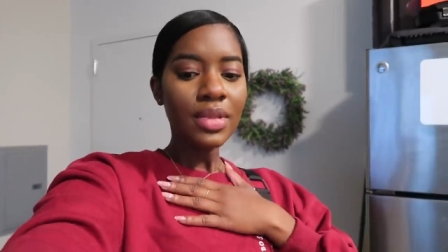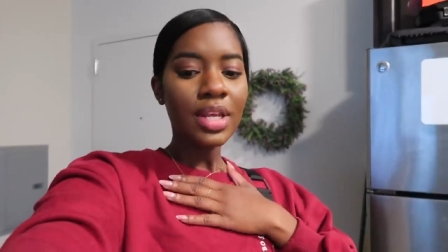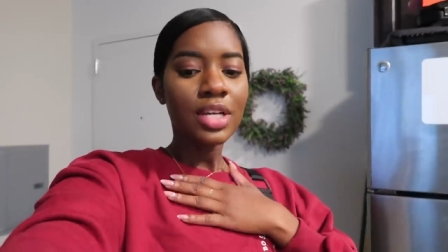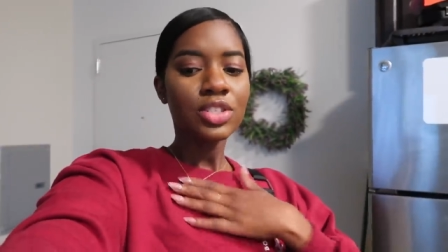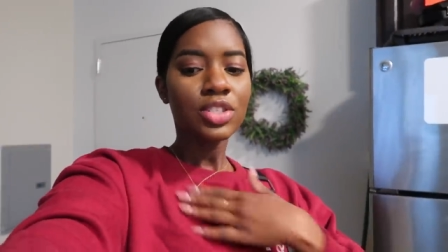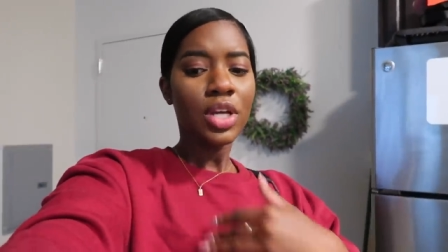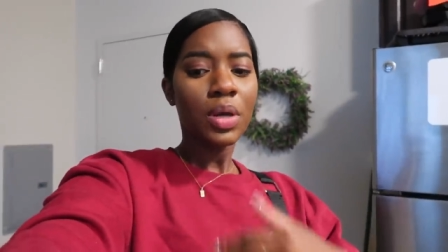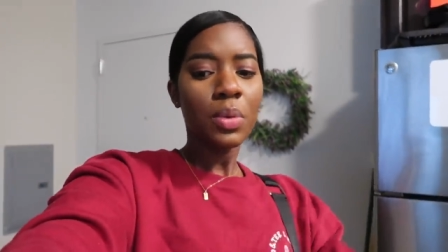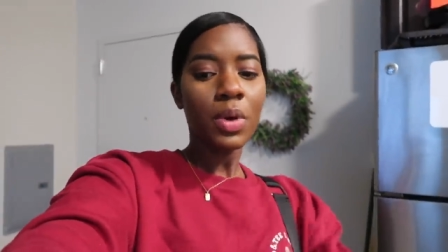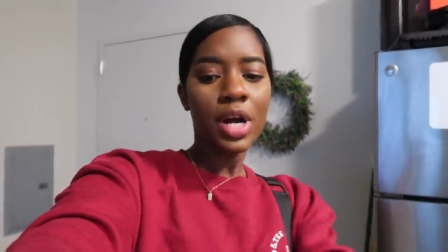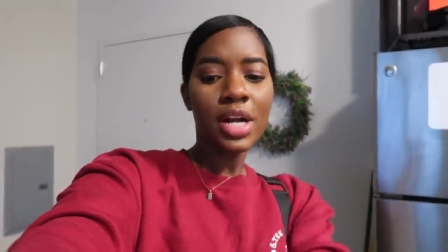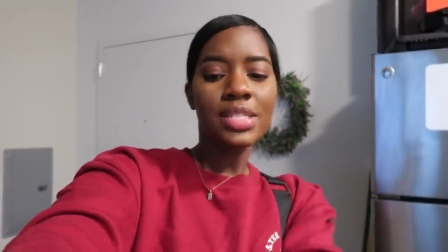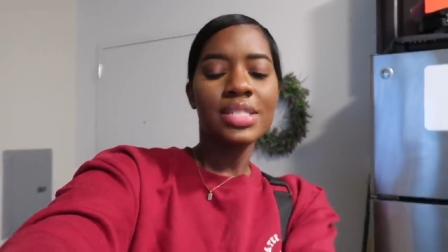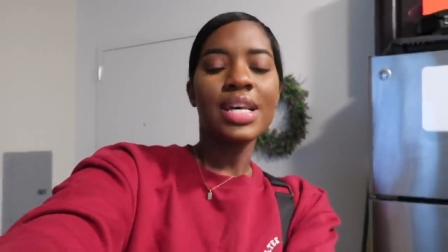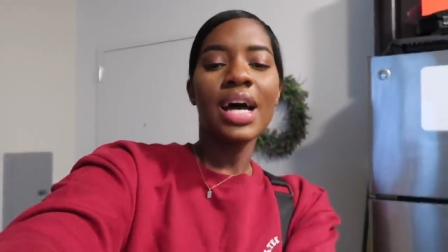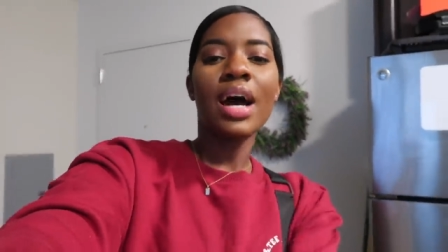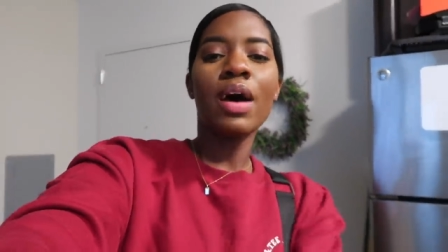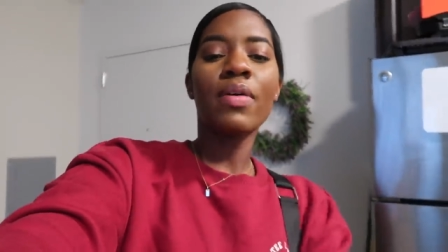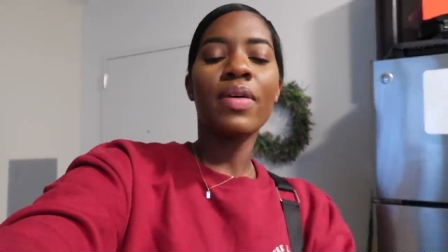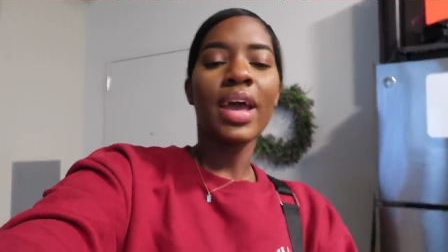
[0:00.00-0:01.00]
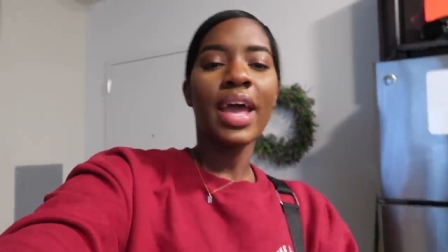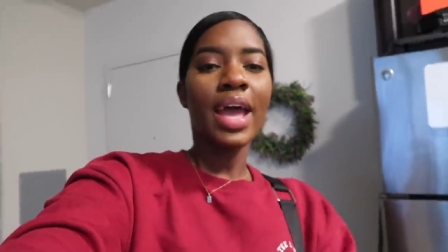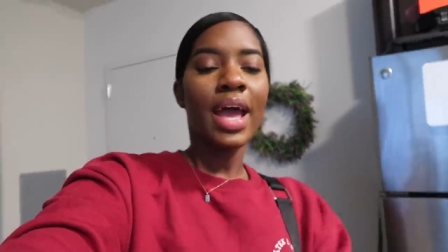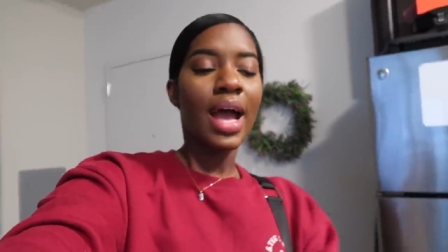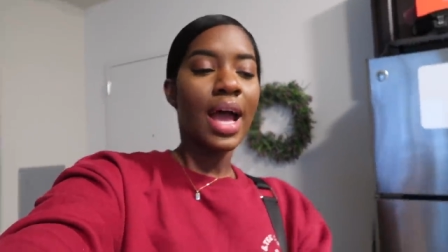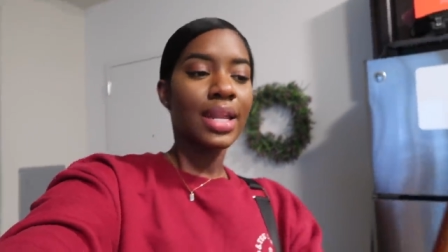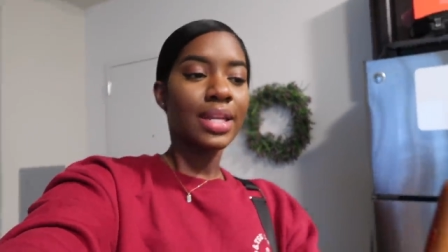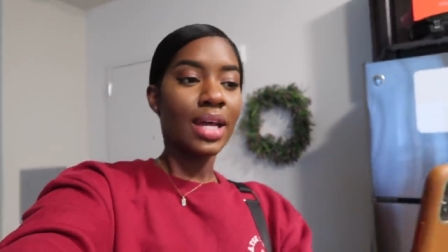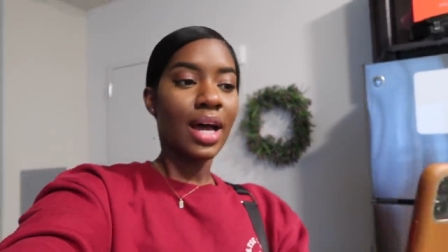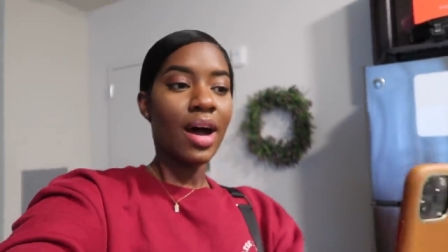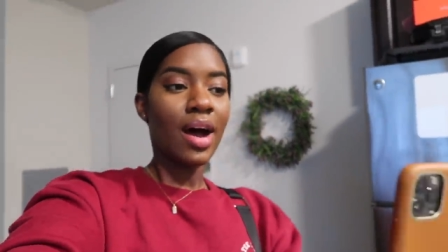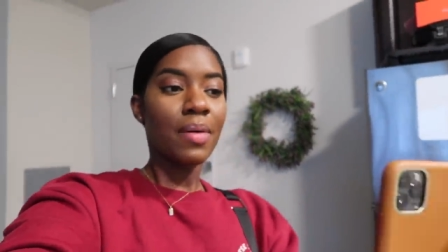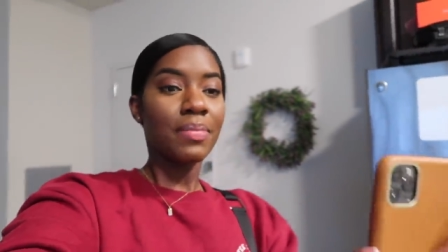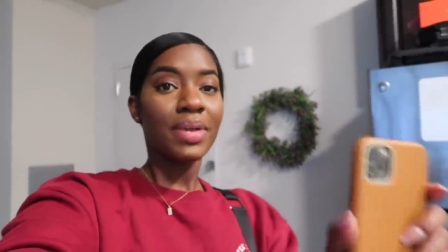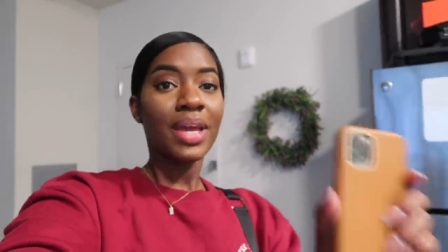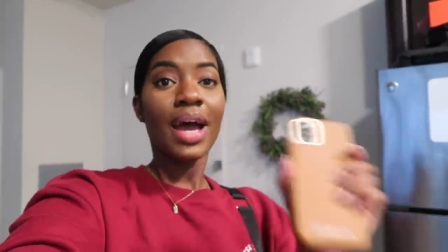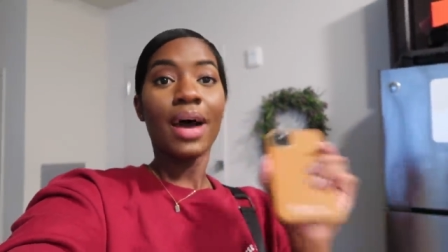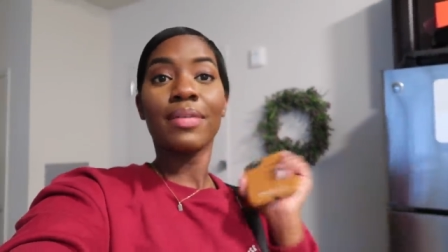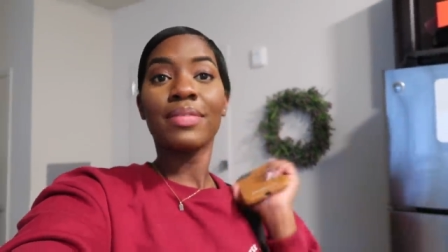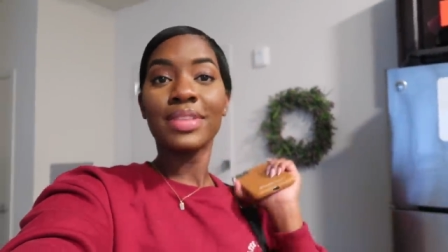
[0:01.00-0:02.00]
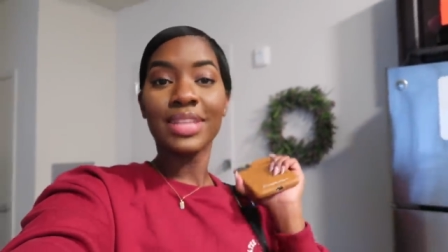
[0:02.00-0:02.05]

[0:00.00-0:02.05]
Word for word: So it works out, and um, yeah,